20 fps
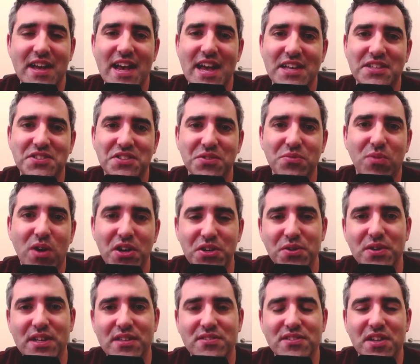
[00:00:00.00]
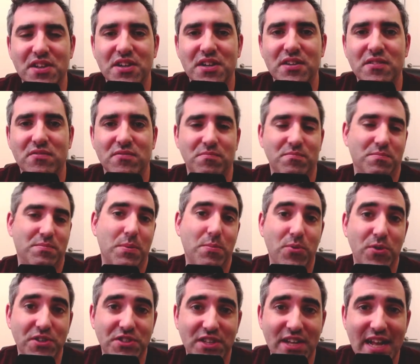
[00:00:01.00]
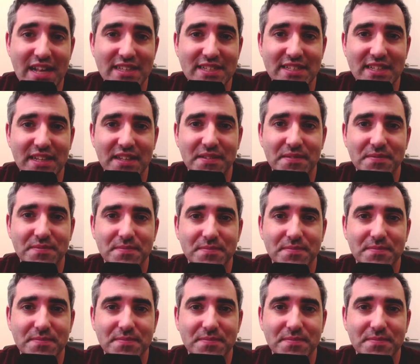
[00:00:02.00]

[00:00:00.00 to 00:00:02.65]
as to what you consider proportionality.